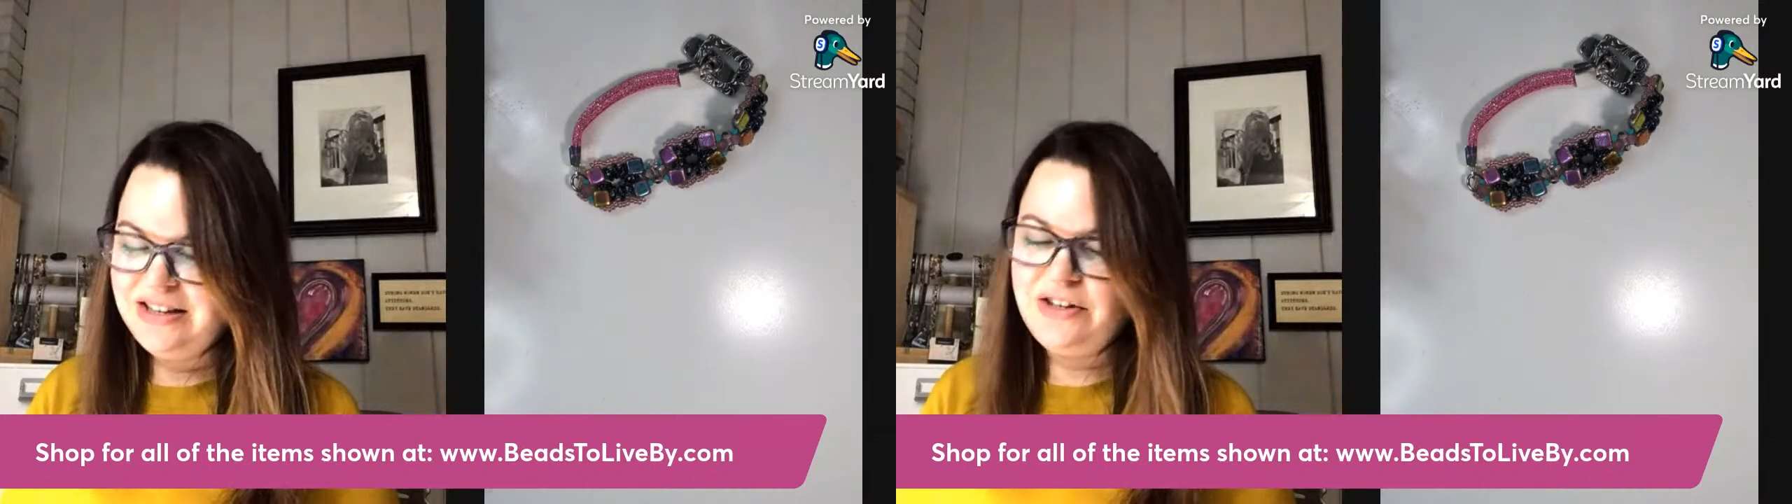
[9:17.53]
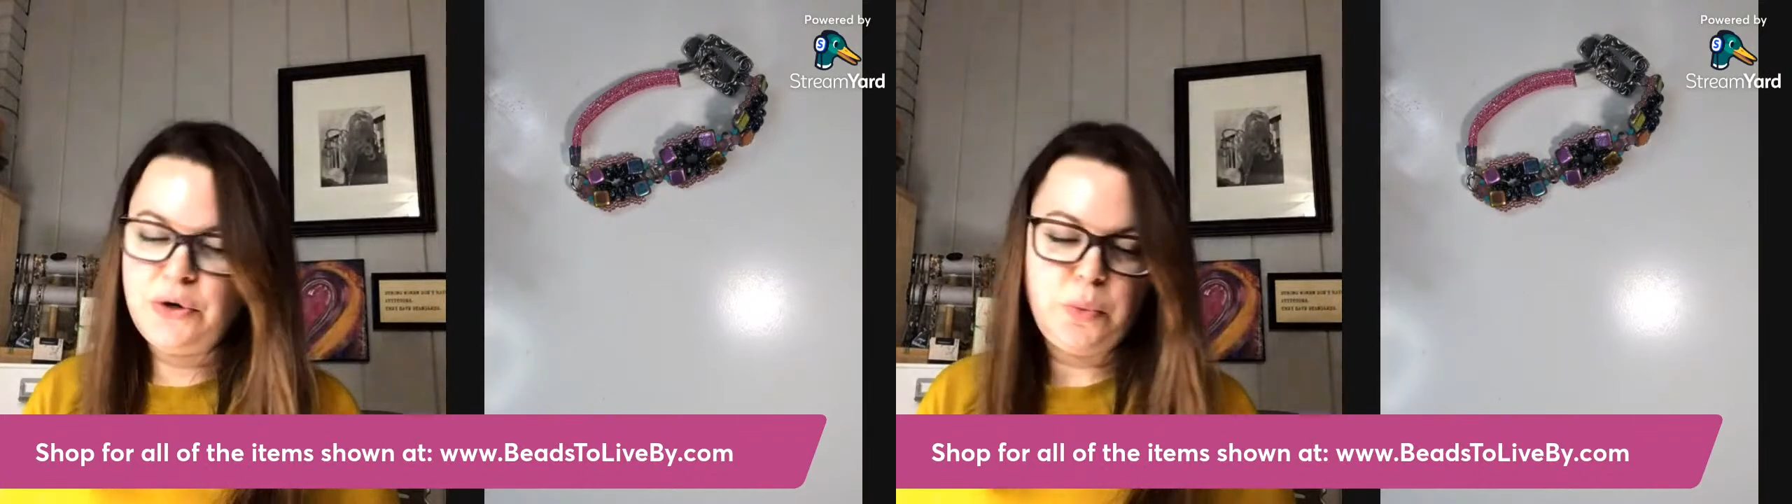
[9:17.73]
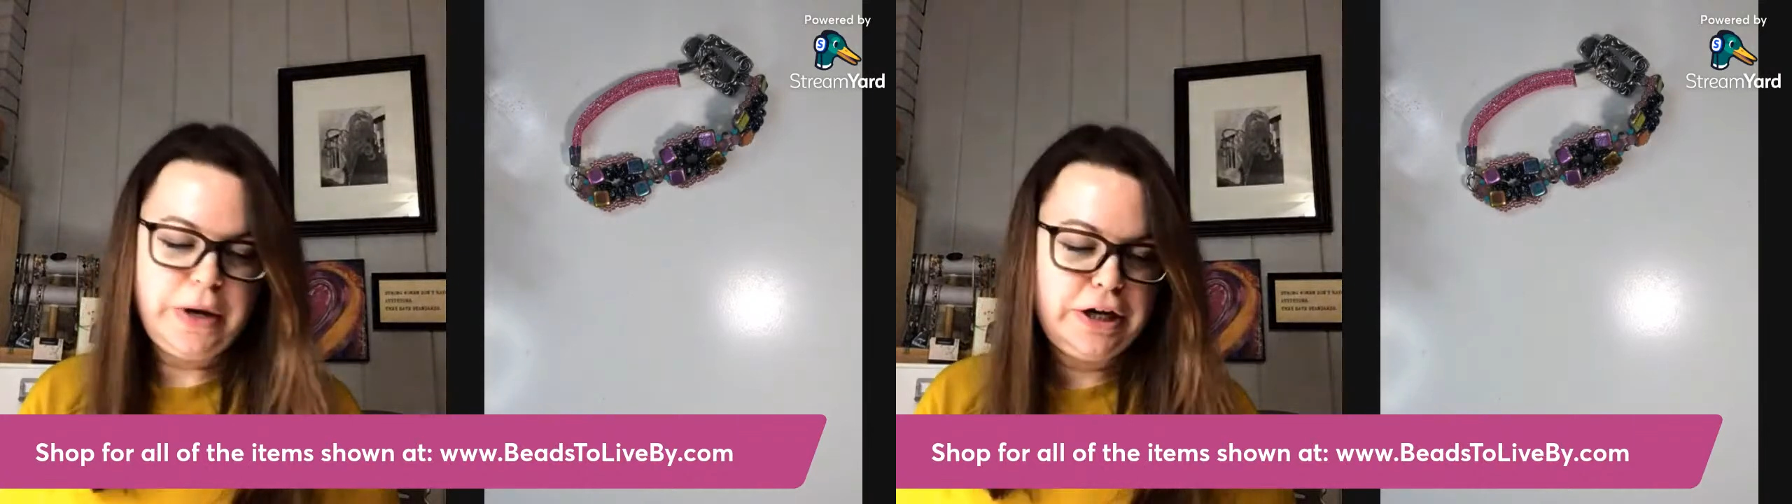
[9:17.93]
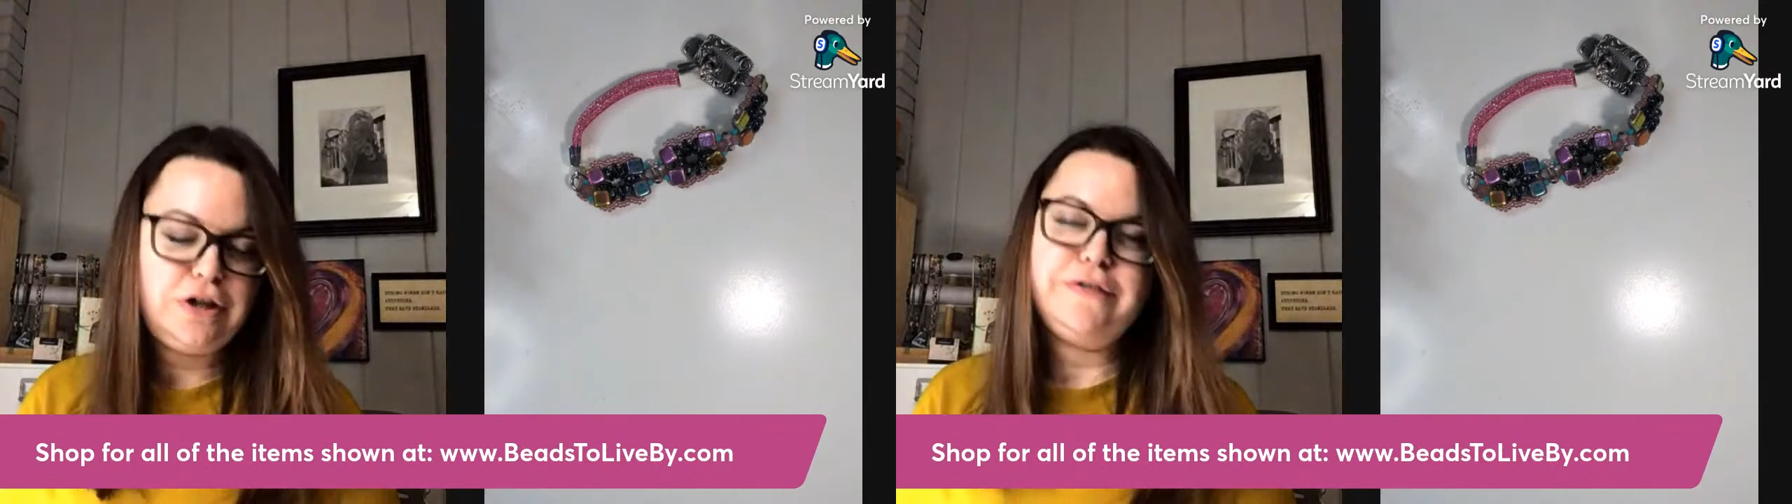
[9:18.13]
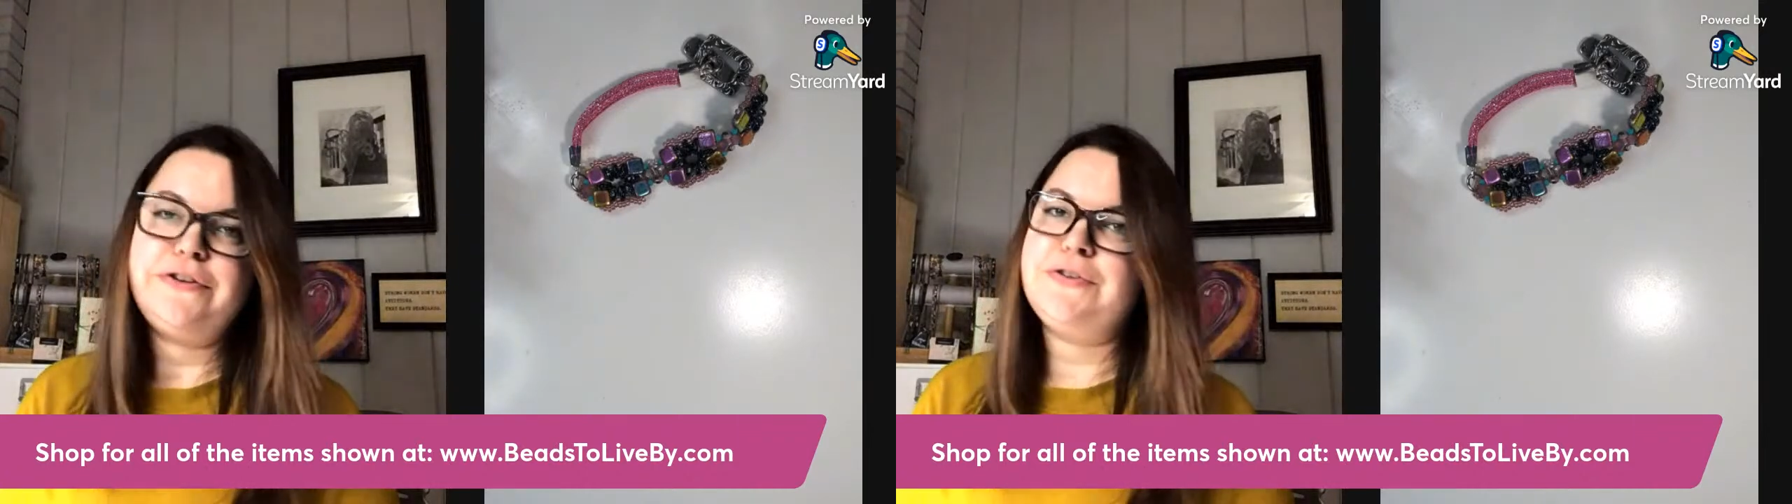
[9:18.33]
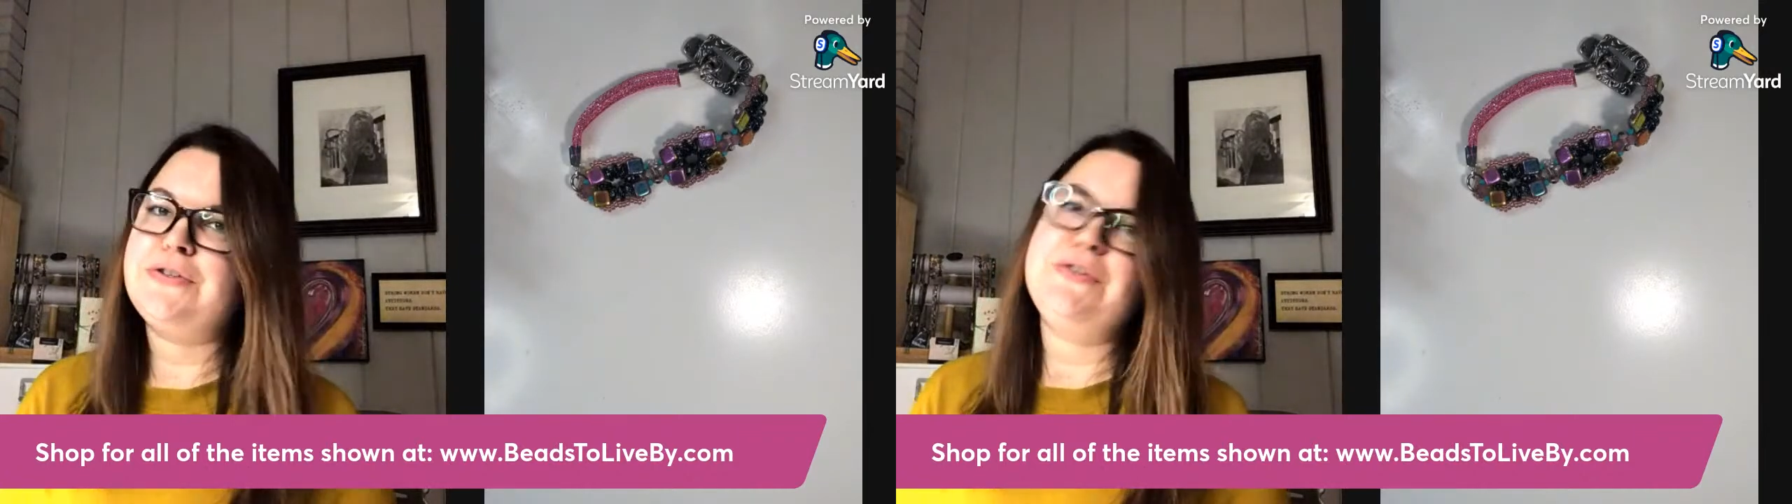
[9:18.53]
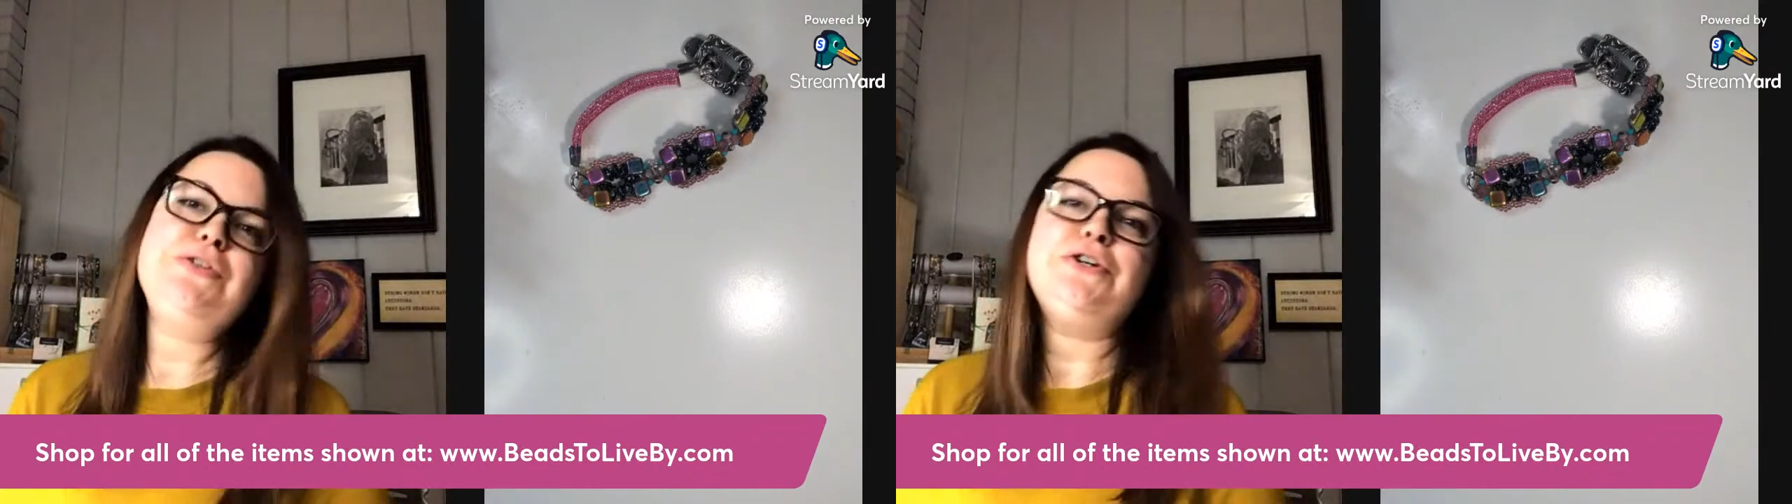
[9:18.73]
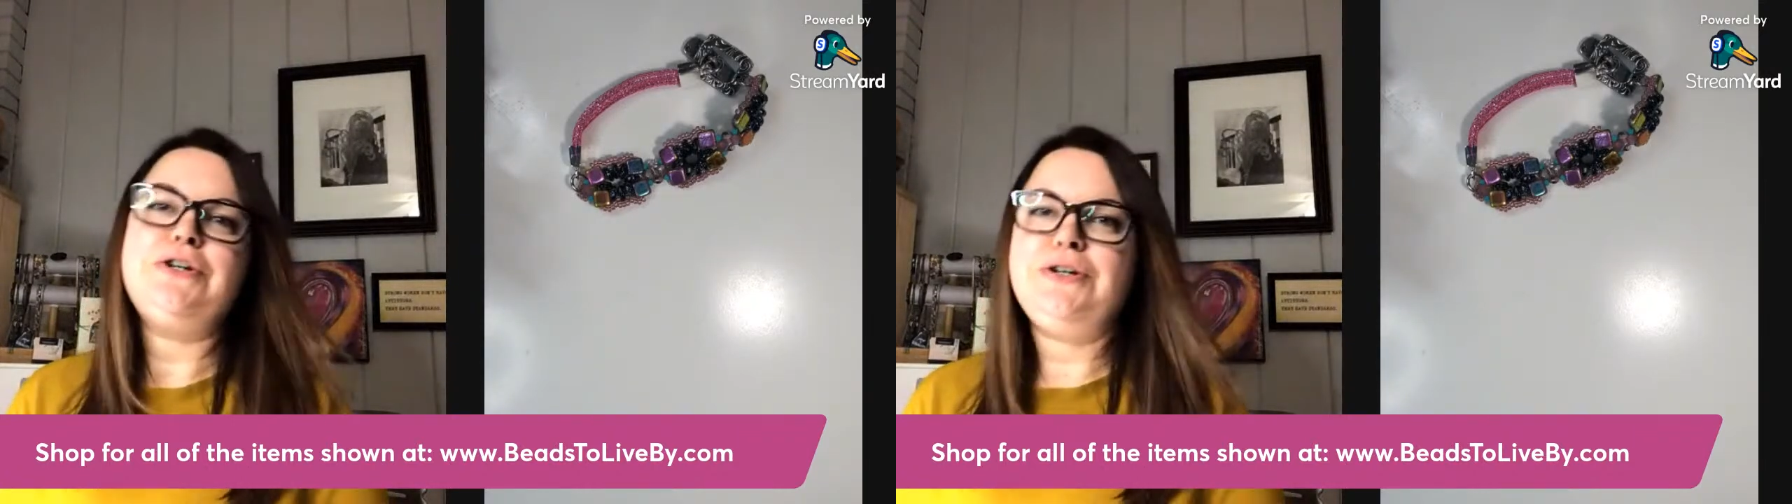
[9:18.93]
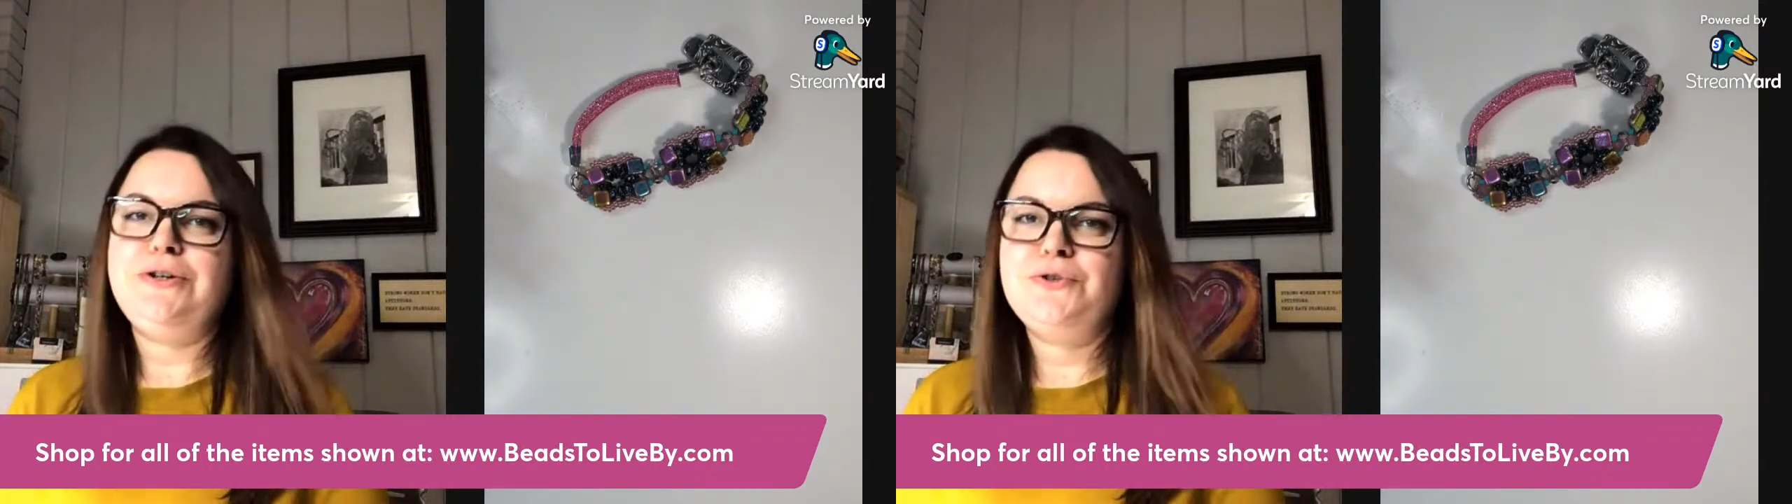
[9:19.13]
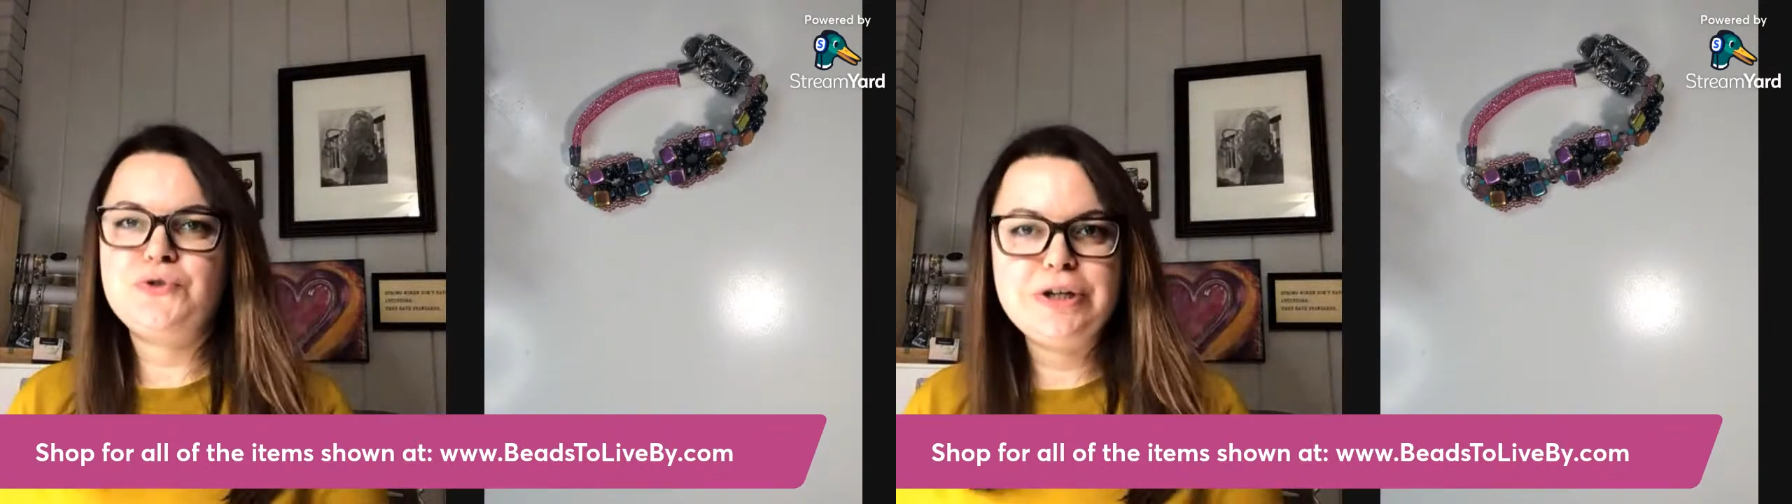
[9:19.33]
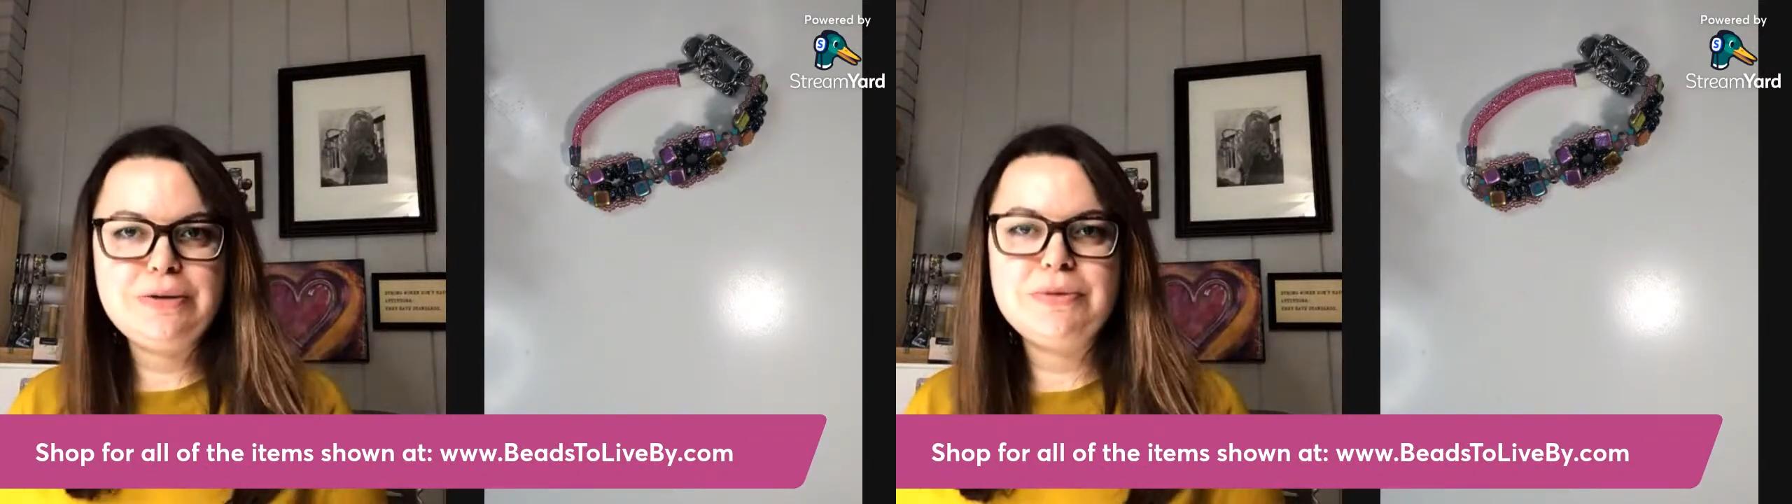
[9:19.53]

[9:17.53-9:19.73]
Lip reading: your wire versus your stringing